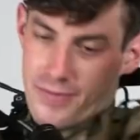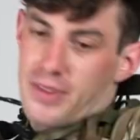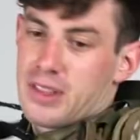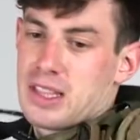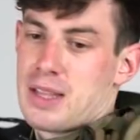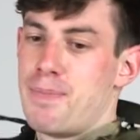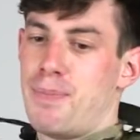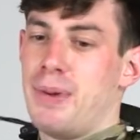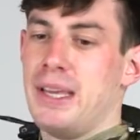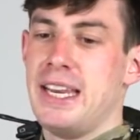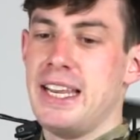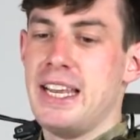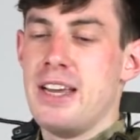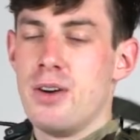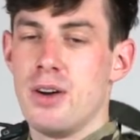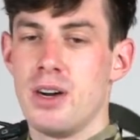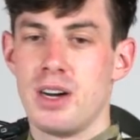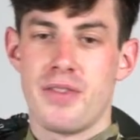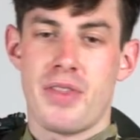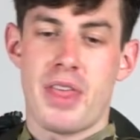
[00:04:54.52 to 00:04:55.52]
the
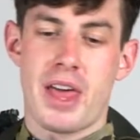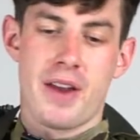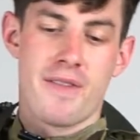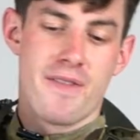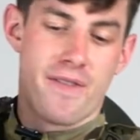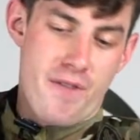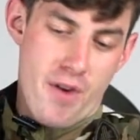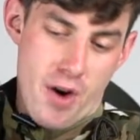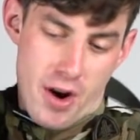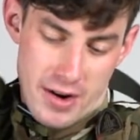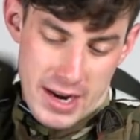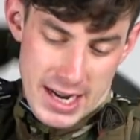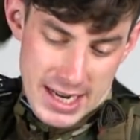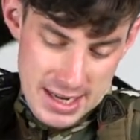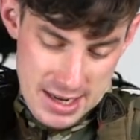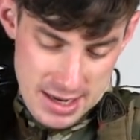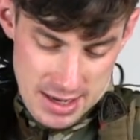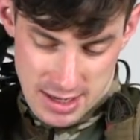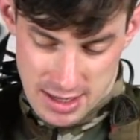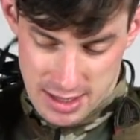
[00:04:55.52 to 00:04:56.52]
BDU that I'm
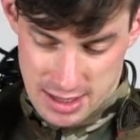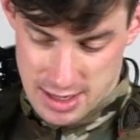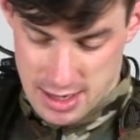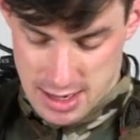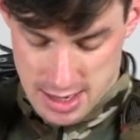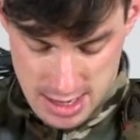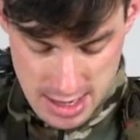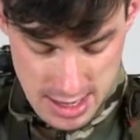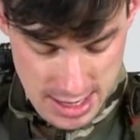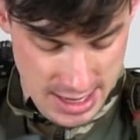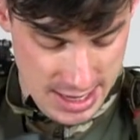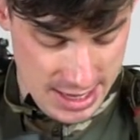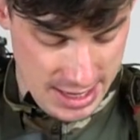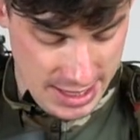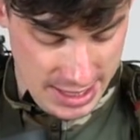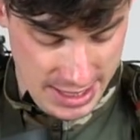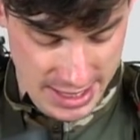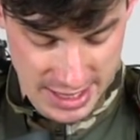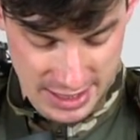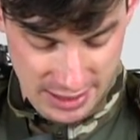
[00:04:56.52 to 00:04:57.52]
wearing
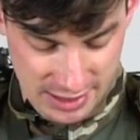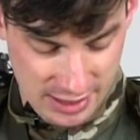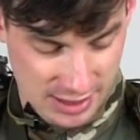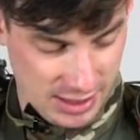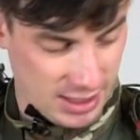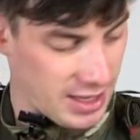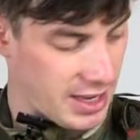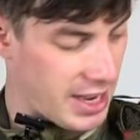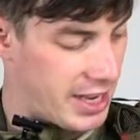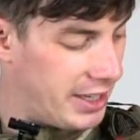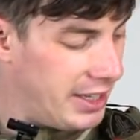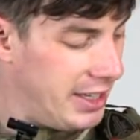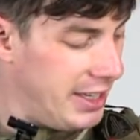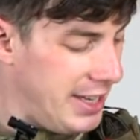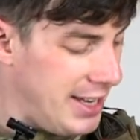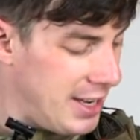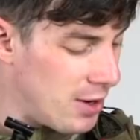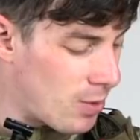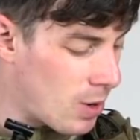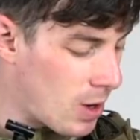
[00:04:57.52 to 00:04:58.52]
is a
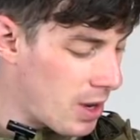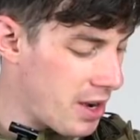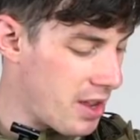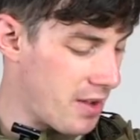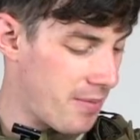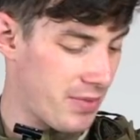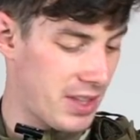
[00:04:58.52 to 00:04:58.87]
new one.